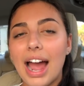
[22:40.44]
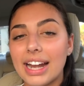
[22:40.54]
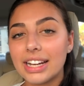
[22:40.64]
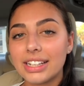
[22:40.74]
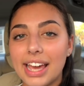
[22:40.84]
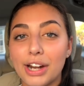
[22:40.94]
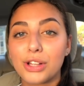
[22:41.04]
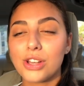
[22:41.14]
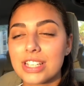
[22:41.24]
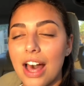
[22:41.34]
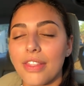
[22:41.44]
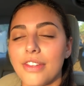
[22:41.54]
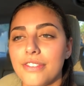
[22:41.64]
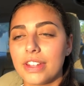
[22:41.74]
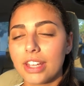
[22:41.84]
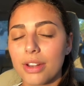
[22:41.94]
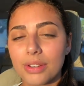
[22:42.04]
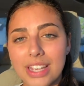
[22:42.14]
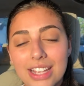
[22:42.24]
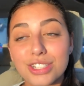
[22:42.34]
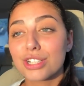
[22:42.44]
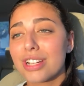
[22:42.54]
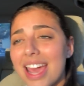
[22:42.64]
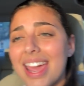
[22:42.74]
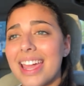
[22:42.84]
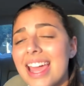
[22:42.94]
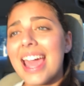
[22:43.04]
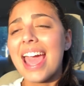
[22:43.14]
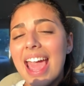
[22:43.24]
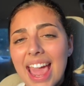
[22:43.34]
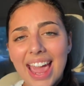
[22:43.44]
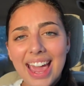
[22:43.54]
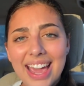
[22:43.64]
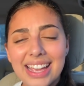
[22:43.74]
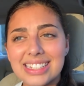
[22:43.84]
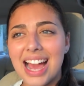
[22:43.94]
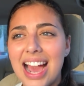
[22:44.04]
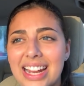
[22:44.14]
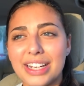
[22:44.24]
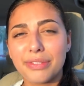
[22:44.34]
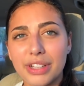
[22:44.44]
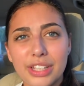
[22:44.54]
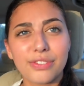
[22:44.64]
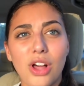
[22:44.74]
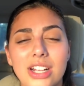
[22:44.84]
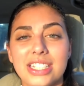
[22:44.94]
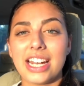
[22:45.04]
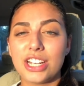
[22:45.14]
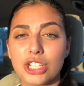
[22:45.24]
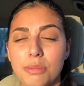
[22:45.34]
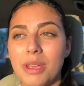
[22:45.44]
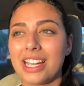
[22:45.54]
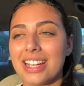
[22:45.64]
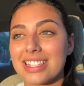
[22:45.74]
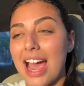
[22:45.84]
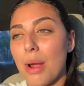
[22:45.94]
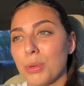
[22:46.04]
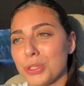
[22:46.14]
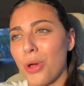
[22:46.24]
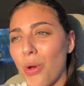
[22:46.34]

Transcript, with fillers: I didn't get to close out the video yesterday and I didn't really vlog today just because I was